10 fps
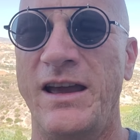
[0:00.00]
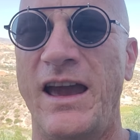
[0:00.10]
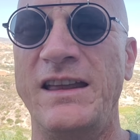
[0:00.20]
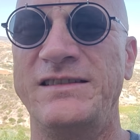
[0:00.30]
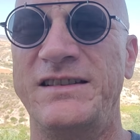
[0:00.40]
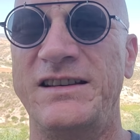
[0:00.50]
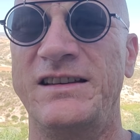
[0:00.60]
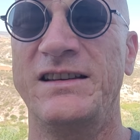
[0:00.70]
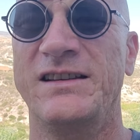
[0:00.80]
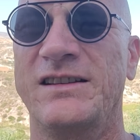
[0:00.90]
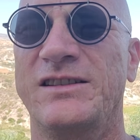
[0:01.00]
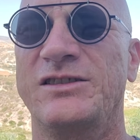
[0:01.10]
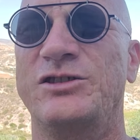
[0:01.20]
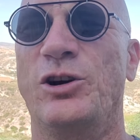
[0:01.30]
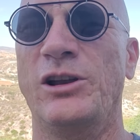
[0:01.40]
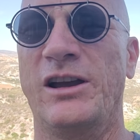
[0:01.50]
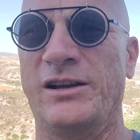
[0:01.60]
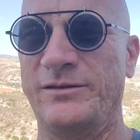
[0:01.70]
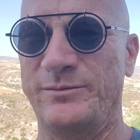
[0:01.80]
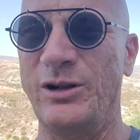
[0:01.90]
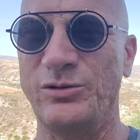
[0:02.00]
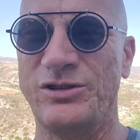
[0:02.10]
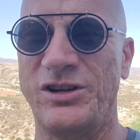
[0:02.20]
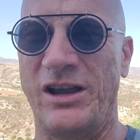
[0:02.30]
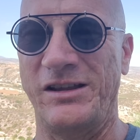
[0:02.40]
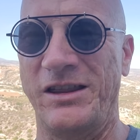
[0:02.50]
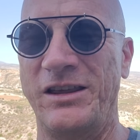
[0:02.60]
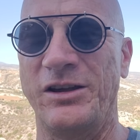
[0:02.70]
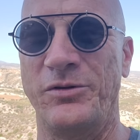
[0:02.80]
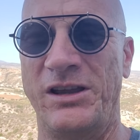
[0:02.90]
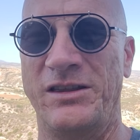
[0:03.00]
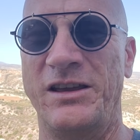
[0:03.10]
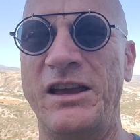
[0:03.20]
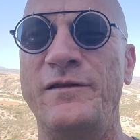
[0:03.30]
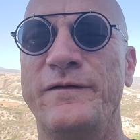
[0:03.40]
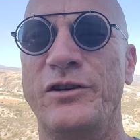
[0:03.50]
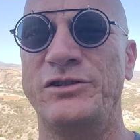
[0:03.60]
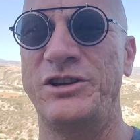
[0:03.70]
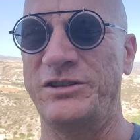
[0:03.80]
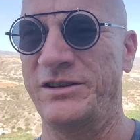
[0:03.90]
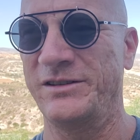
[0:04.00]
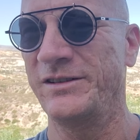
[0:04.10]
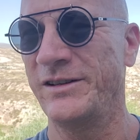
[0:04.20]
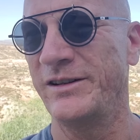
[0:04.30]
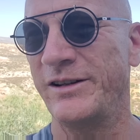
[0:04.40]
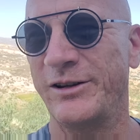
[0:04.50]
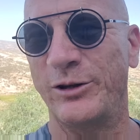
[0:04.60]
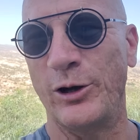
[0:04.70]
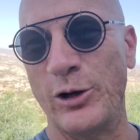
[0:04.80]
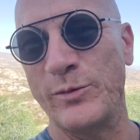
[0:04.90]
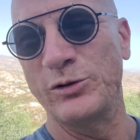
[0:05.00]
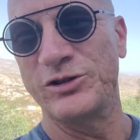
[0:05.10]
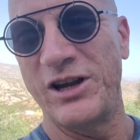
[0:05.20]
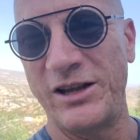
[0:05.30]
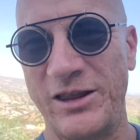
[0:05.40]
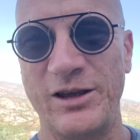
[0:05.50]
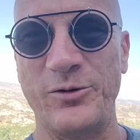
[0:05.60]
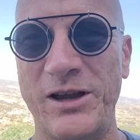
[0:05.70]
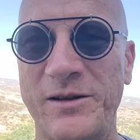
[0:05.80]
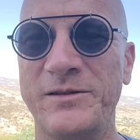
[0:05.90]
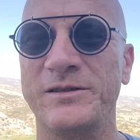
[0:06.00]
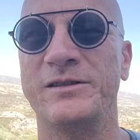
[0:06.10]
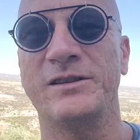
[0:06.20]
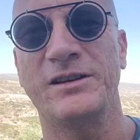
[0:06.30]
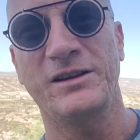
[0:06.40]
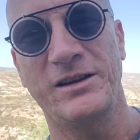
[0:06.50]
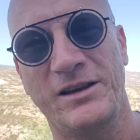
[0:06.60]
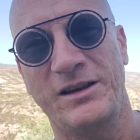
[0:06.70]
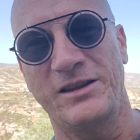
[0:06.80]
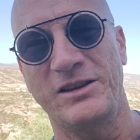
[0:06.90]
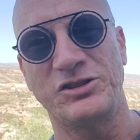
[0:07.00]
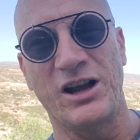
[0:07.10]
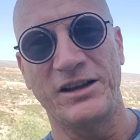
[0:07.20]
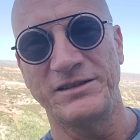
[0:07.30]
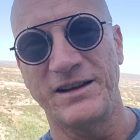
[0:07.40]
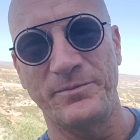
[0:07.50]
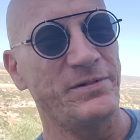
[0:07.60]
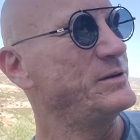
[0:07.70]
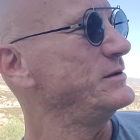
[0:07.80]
anti-dollar milkshake theory, the inverted dollar milkshake theory, the China dump